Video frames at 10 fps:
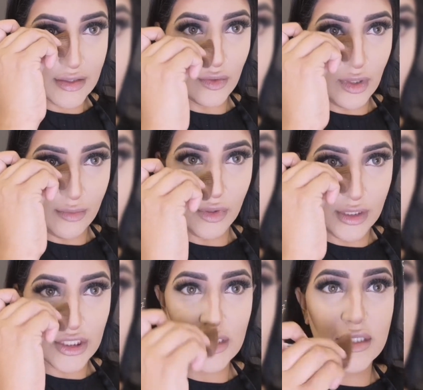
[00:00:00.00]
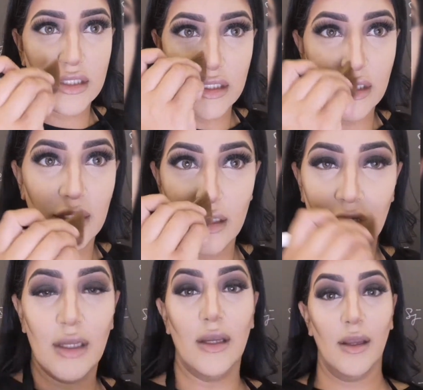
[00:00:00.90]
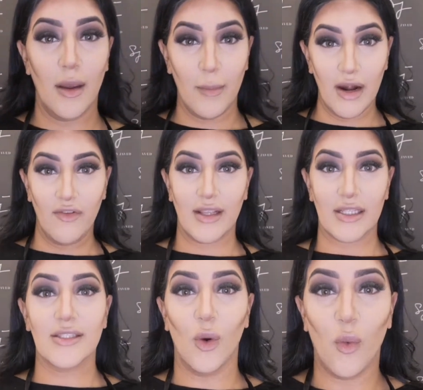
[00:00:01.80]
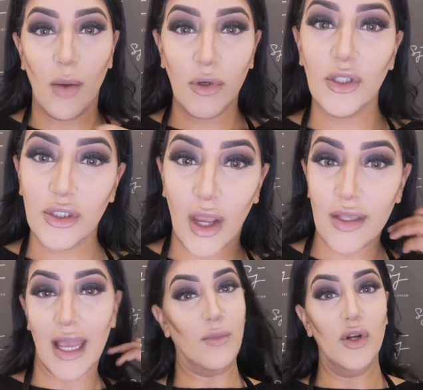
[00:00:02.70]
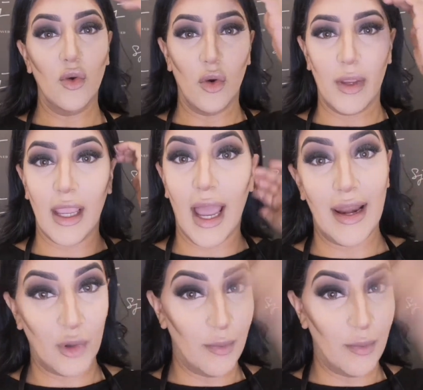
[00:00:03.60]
So I'm going to just, perfect. So what I'm going to do now is I'm going to go away and